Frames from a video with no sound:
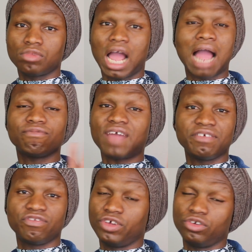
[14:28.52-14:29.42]
I'm
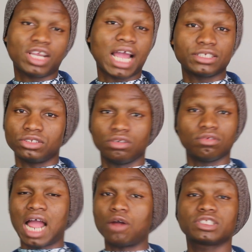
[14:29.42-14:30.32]
very real. You guys
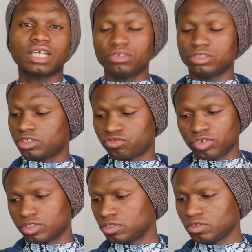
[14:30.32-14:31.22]
know. I'll tell you the
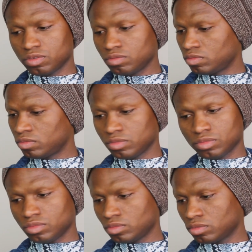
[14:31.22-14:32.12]
truth. They, they're
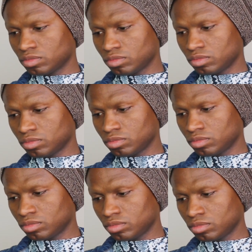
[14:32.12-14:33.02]
liable if something
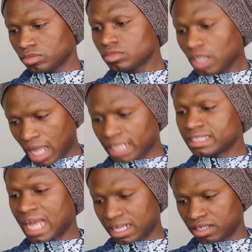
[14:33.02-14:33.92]
happens to your hair.
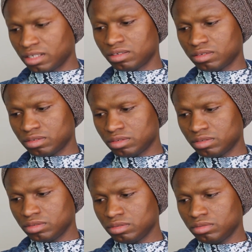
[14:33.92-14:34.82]
Exactly. So they're not gonna do anything
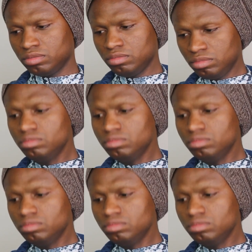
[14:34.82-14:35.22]
risky.